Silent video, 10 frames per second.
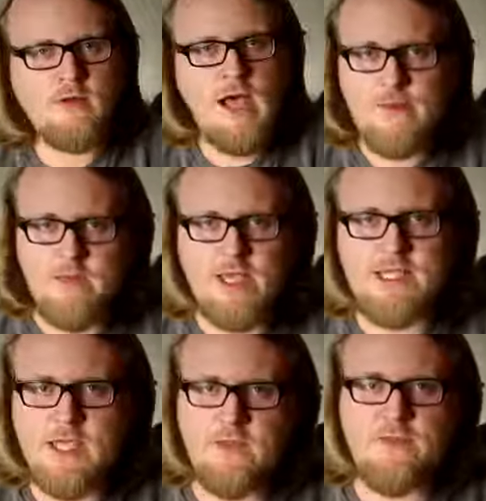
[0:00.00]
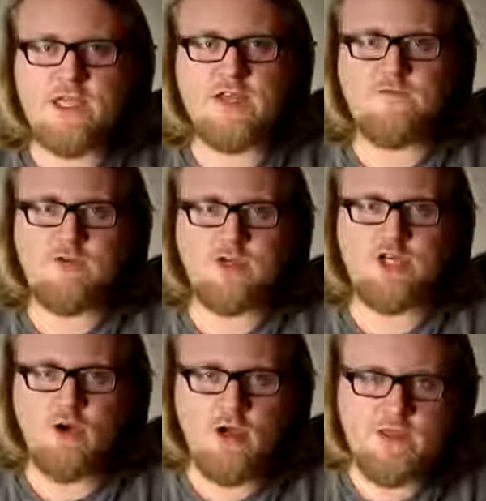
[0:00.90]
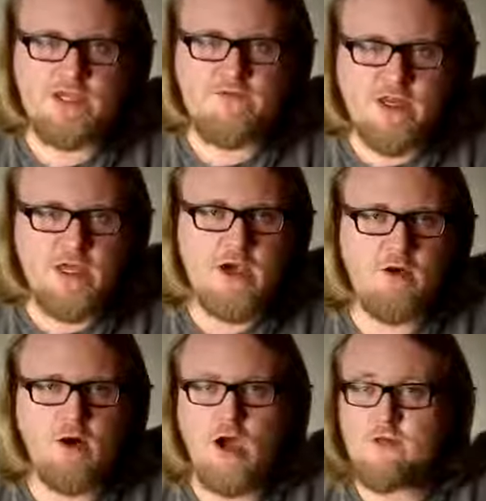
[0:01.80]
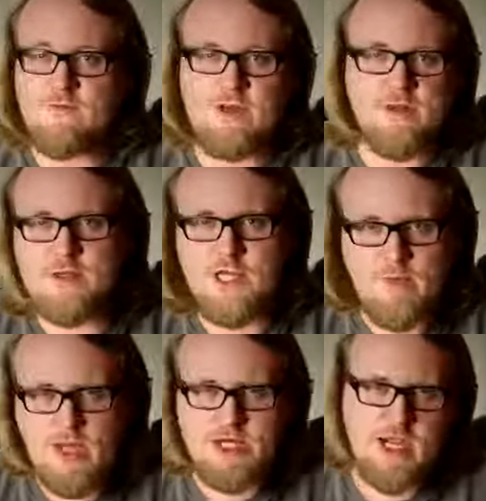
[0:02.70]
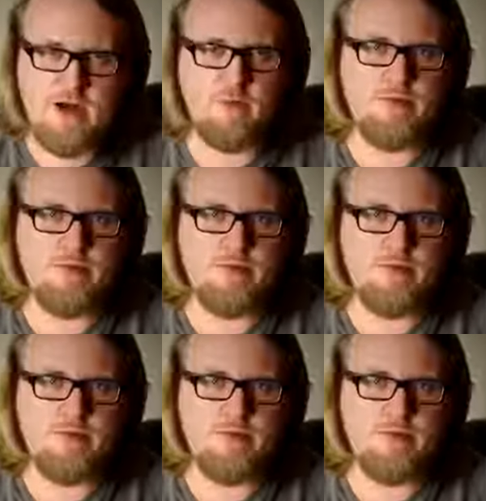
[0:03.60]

I'm The Amazing Atheist. If you enjoyed this video or other videos on my channel,